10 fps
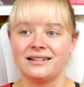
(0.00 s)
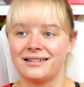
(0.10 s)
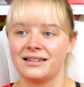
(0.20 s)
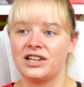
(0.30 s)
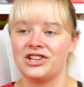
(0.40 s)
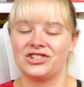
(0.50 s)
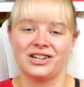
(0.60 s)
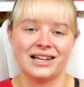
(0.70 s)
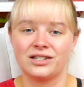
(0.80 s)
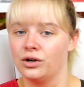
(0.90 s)
into the
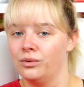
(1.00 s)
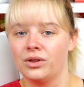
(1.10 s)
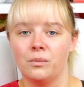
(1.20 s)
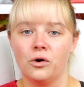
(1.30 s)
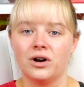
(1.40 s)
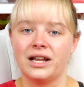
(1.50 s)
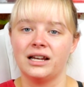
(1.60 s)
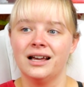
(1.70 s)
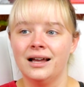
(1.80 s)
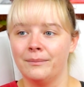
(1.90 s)
kitchen at 2 in the
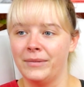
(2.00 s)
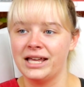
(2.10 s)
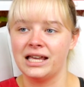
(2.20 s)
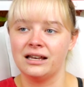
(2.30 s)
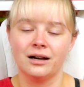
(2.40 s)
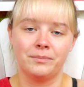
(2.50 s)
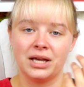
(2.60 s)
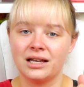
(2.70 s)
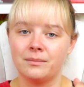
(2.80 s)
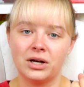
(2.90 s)
morning, making a
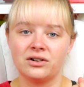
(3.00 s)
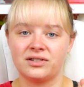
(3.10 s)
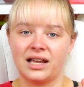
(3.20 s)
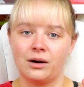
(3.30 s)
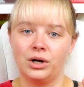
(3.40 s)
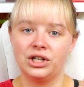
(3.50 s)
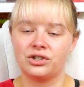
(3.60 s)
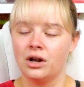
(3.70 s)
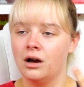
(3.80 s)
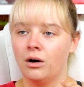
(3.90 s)
peanut butter
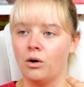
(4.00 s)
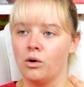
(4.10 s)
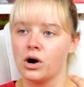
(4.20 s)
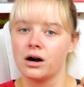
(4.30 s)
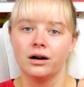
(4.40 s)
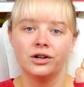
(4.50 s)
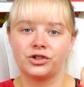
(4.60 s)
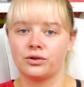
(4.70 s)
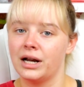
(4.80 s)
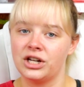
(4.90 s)
sandwich or
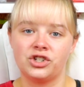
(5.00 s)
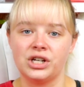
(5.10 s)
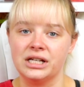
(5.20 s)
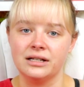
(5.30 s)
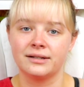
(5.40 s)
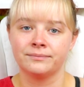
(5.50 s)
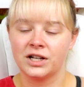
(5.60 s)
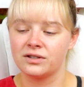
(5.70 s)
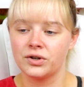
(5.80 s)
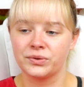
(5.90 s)
shredded cheese.
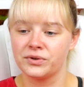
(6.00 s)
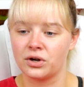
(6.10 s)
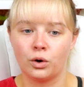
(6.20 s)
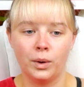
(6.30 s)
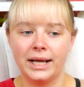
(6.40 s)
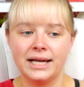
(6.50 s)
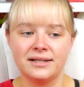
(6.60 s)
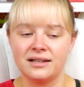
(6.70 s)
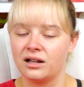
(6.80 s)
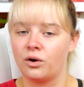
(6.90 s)
Cause those were the
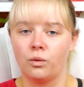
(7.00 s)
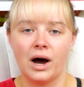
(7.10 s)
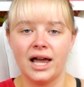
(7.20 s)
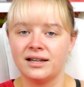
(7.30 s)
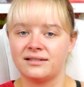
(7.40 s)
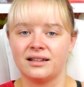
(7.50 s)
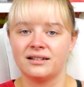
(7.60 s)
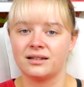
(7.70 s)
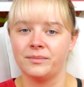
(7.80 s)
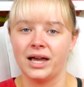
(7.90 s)
quickest and quietest
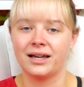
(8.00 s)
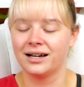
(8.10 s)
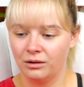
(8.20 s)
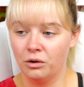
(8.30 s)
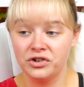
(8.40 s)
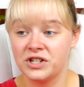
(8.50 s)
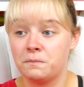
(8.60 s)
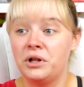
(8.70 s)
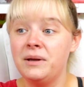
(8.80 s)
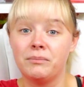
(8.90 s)
things to make. Or
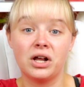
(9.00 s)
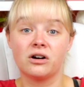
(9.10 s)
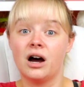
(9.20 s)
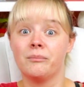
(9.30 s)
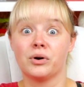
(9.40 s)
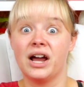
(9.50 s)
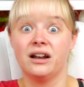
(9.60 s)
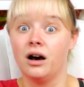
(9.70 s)
just plain butter on bread,